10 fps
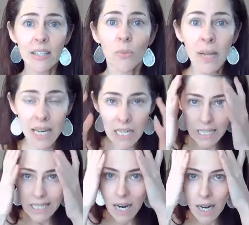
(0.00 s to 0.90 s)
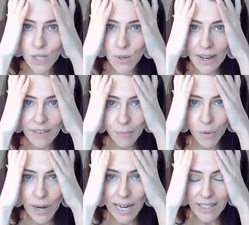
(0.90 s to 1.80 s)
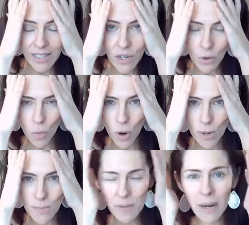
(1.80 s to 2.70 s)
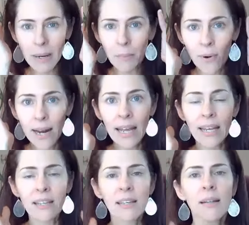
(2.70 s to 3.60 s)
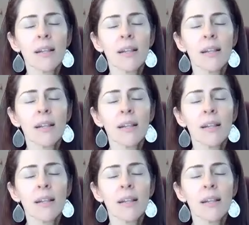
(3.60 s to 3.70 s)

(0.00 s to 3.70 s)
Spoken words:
Oh my gosh, do I have worms in my brain?